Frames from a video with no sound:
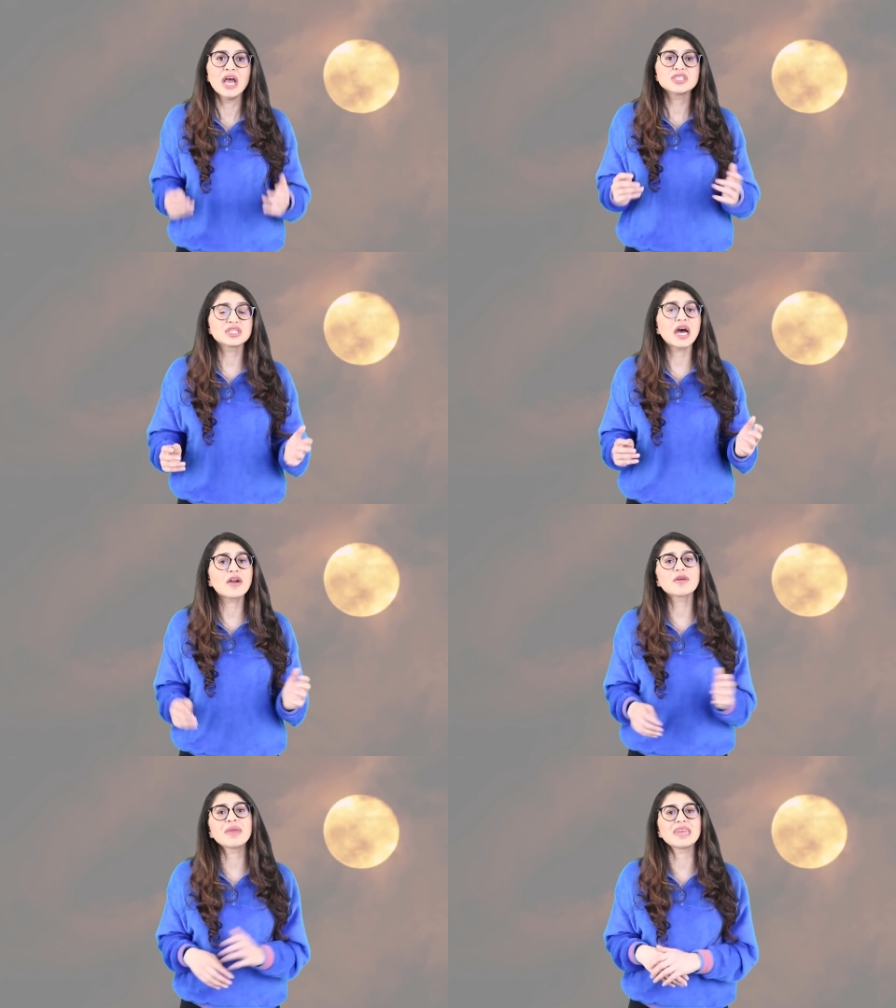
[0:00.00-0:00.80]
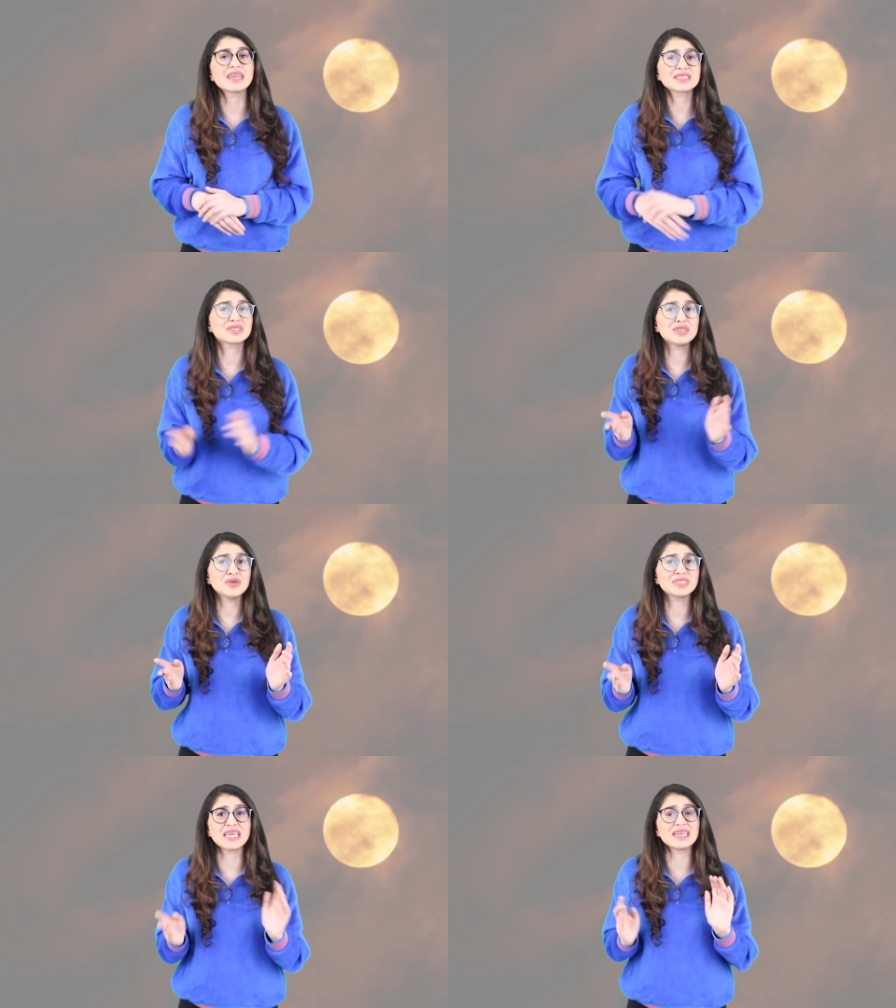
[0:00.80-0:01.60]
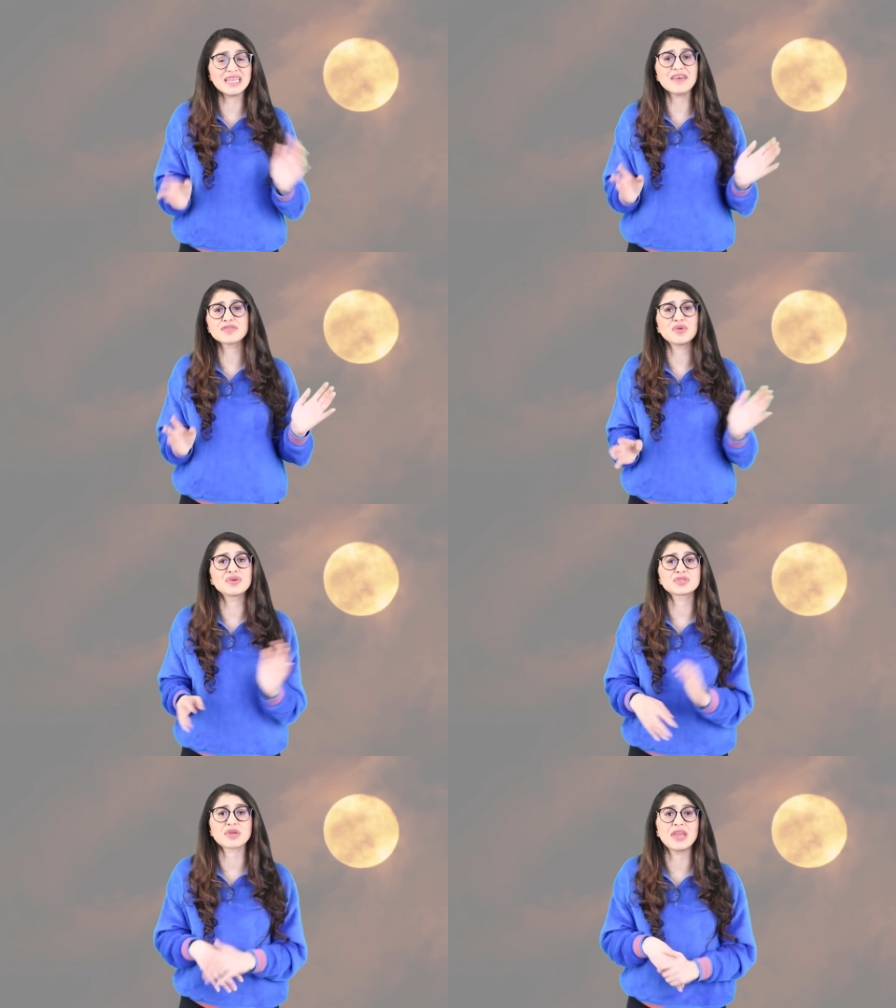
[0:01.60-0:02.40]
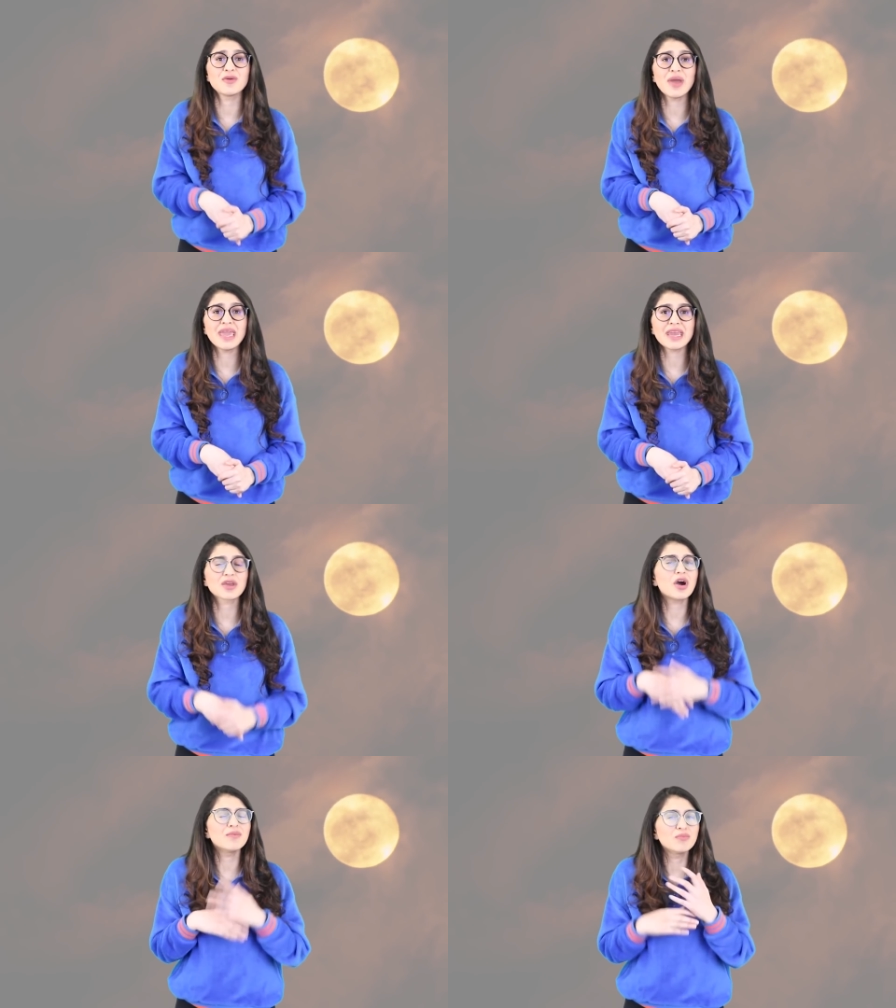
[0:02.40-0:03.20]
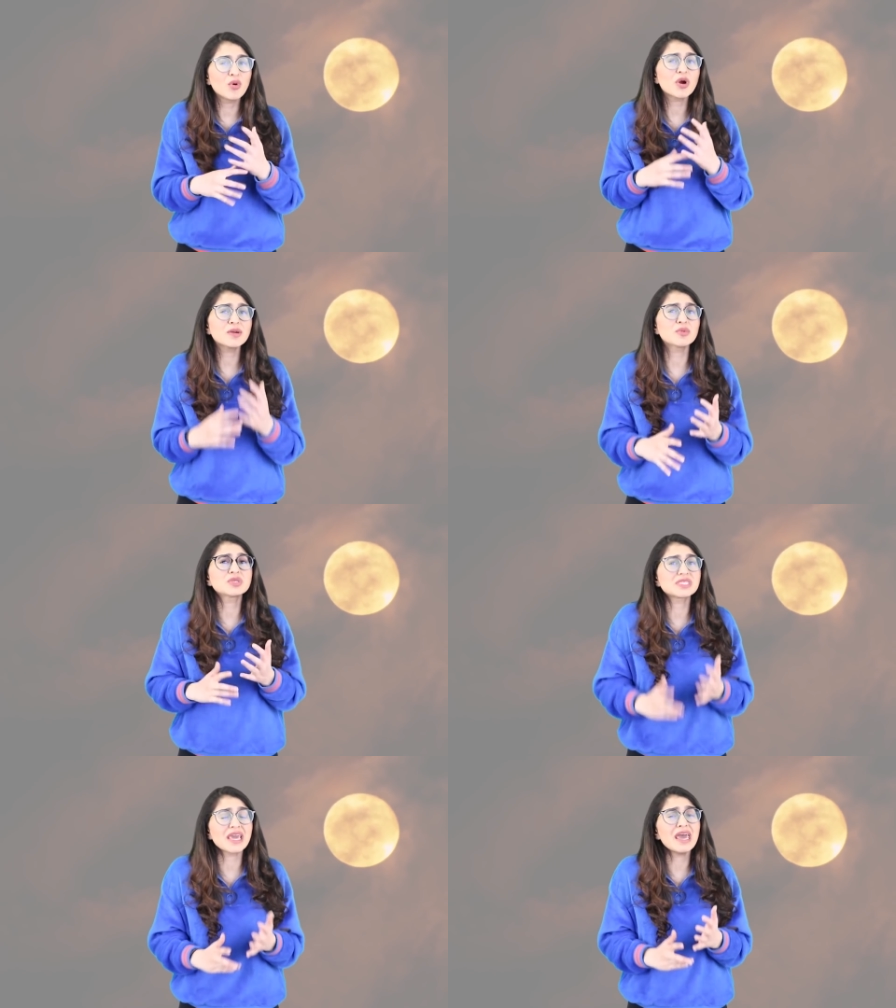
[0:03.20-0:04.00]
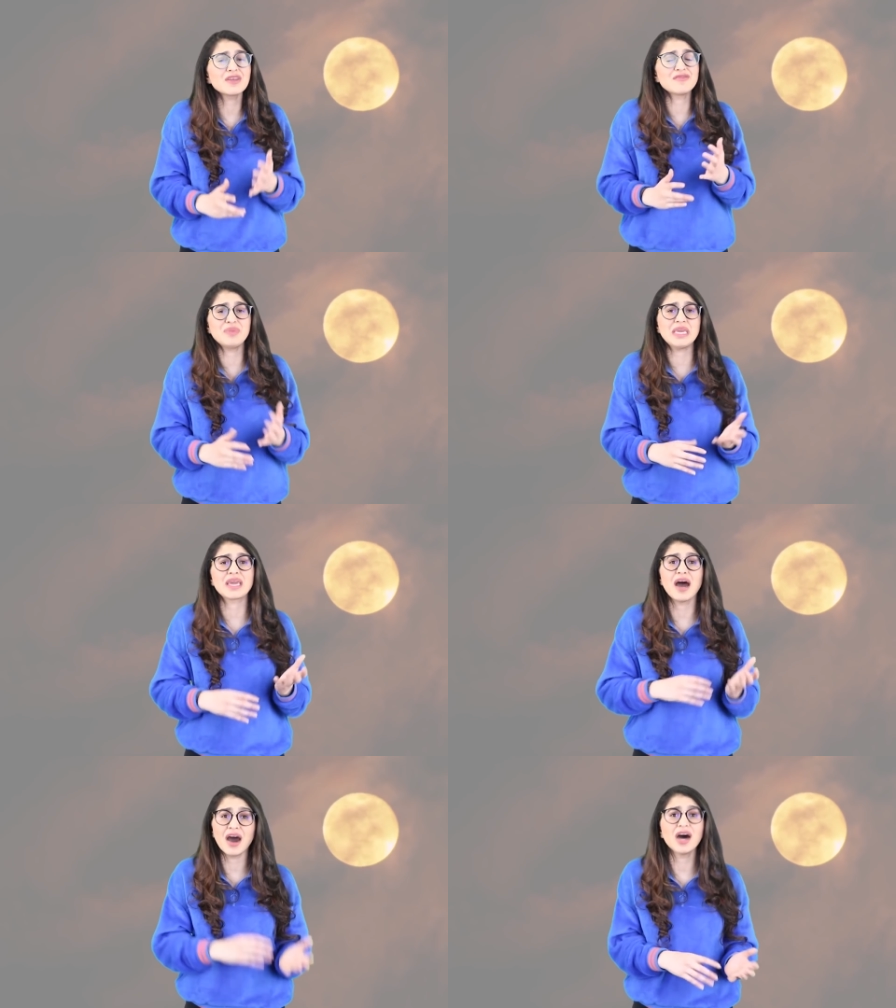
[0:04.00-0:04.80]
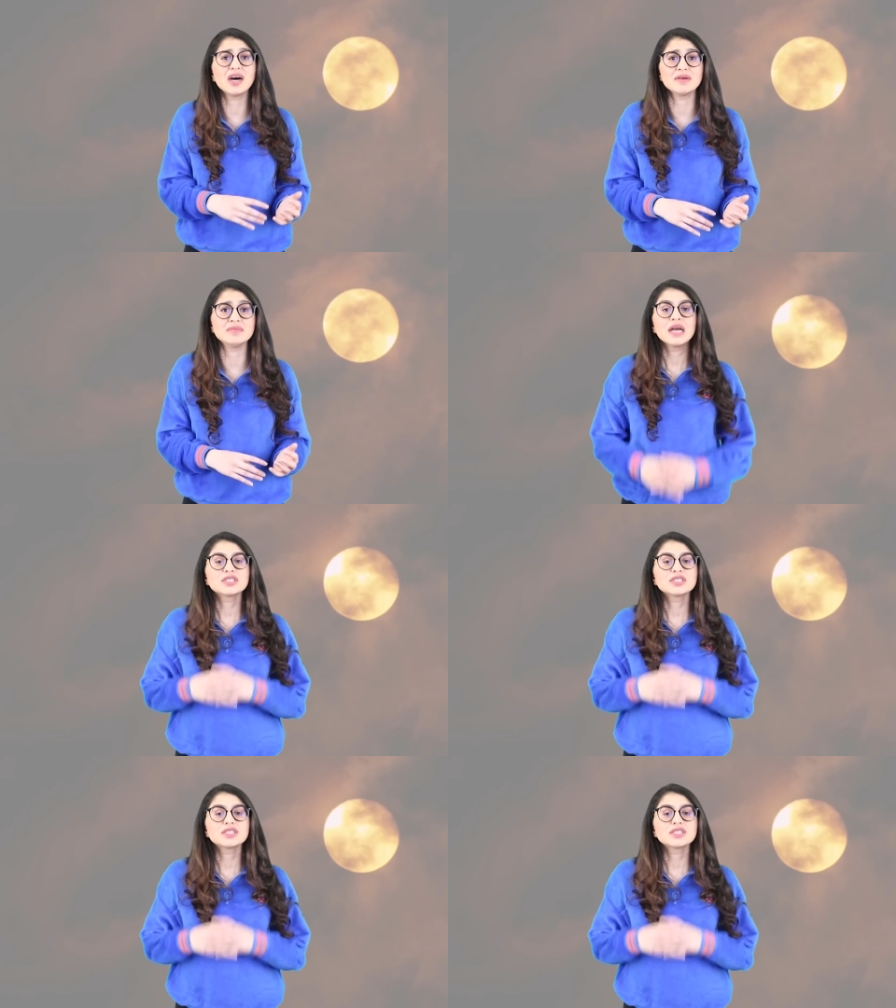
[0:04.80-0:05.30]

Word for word: Shannara made an excuse and left Hawk straight away and got more and more scared of being harmed.